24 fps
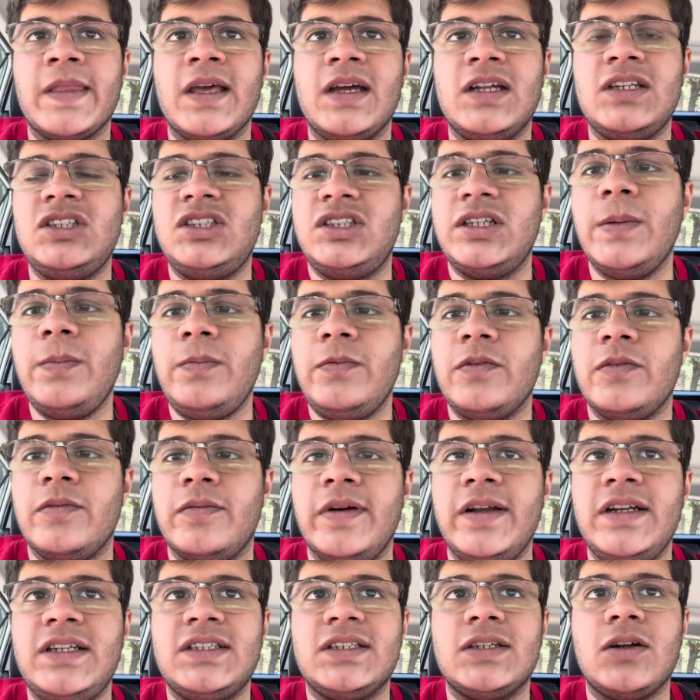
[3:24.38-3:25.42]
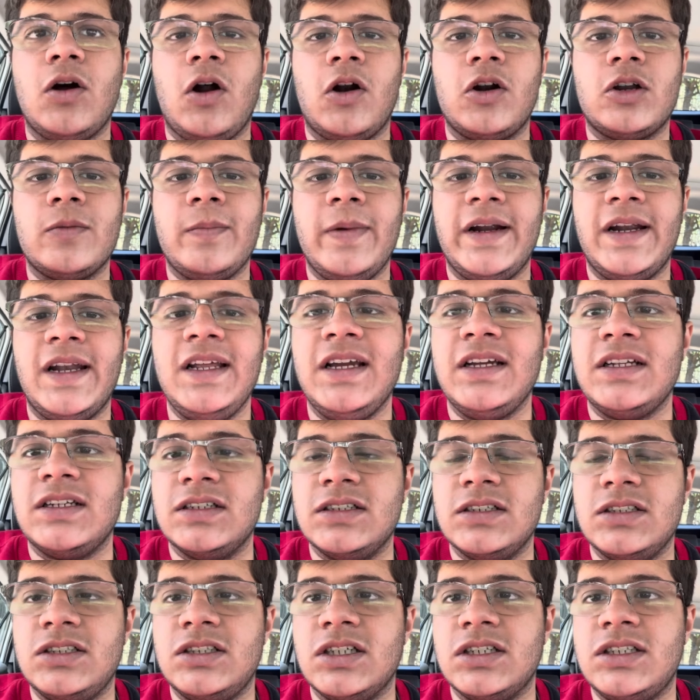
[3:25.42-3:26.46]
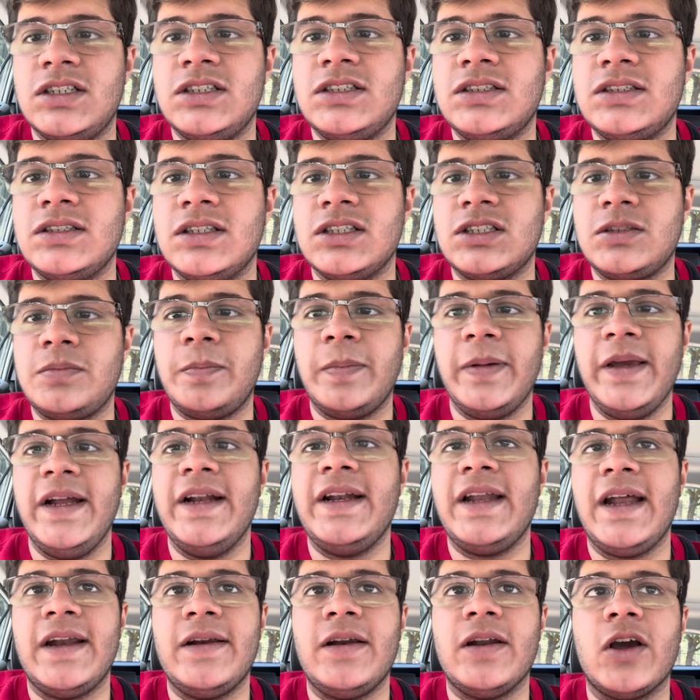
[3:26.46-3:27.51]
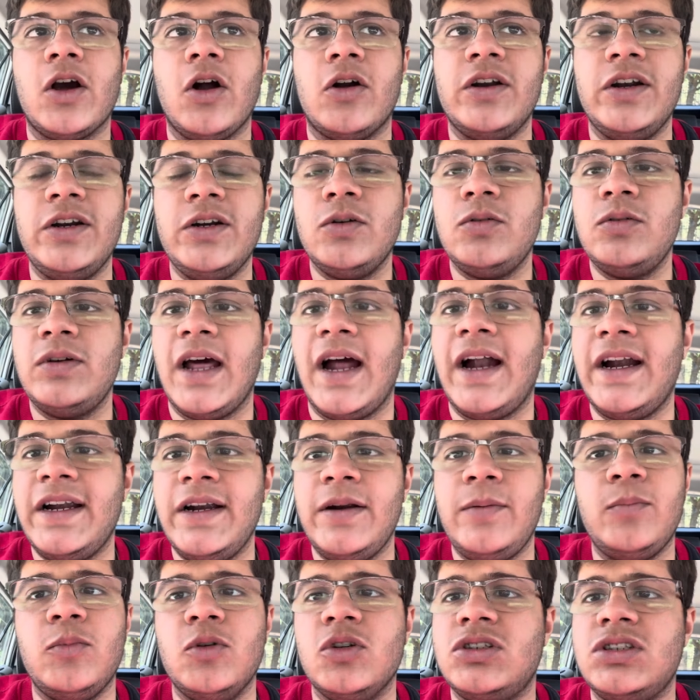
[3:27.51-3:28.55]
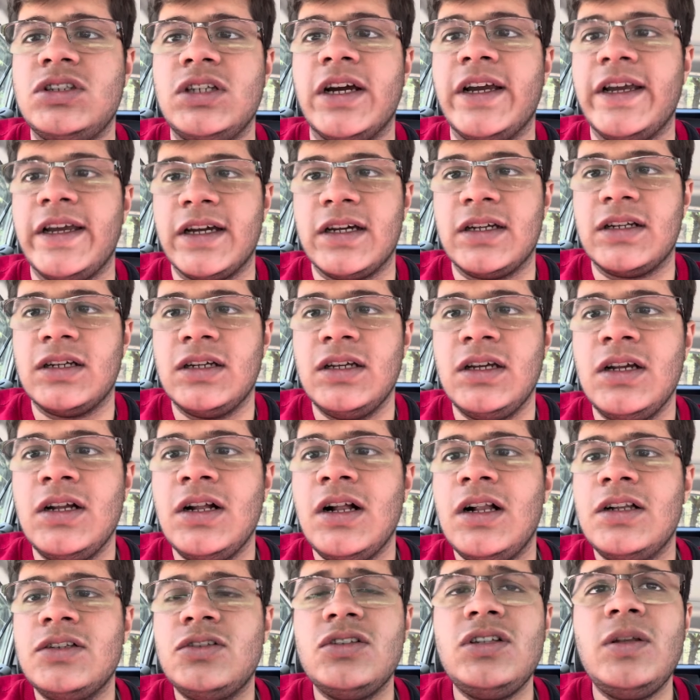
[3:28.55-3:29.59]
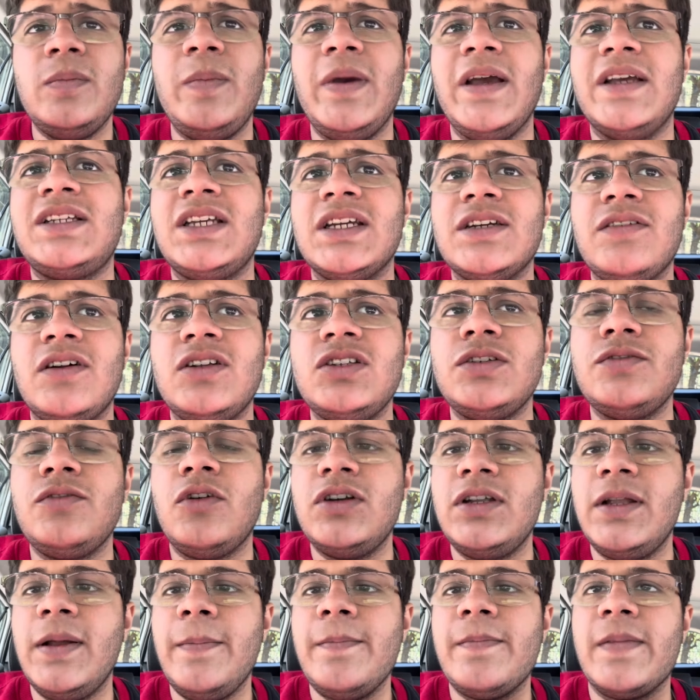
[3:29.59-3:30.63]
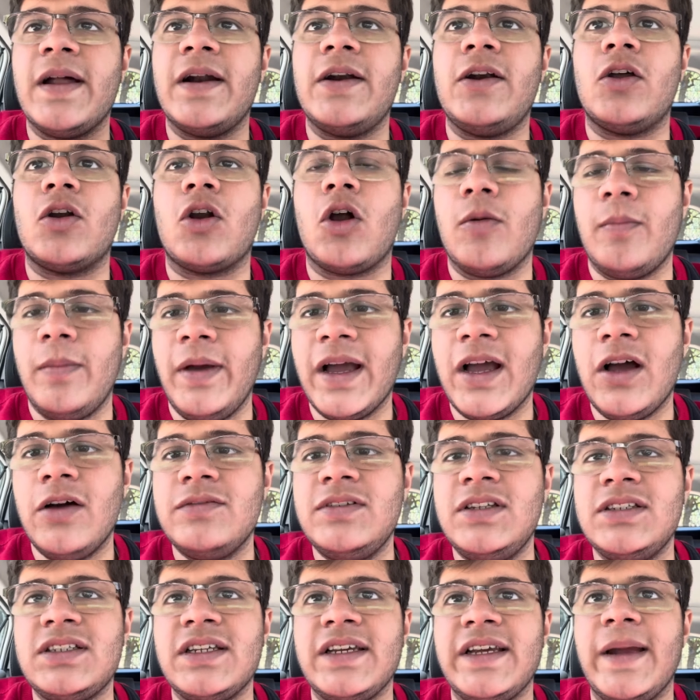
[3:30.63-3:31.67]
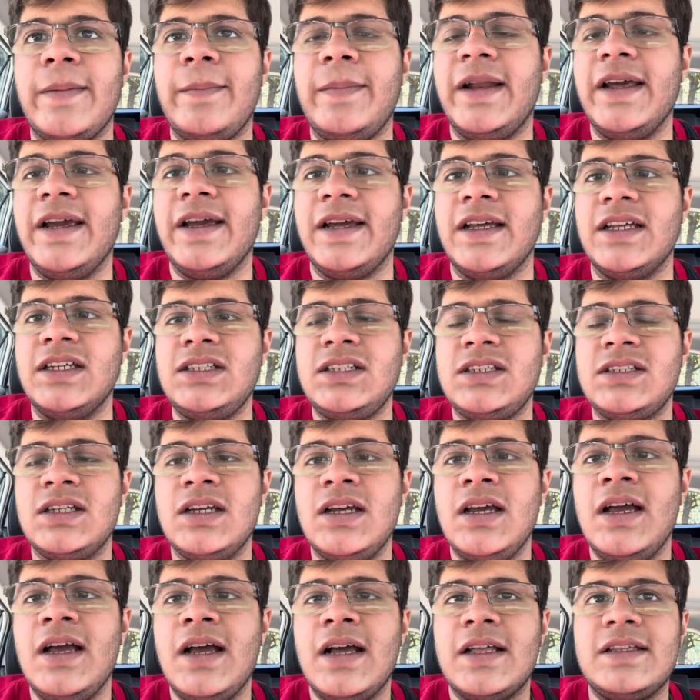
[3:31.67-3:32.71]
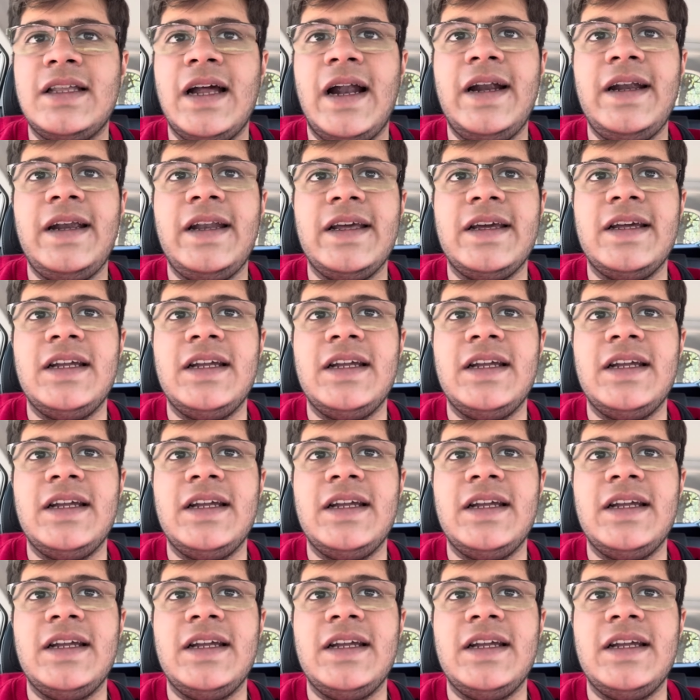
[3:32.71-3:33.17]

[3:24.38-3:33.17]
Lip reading: chip which automatically judges the speed, and according to that it pulls the gear. So the basic concept about the drawback of this AMT is that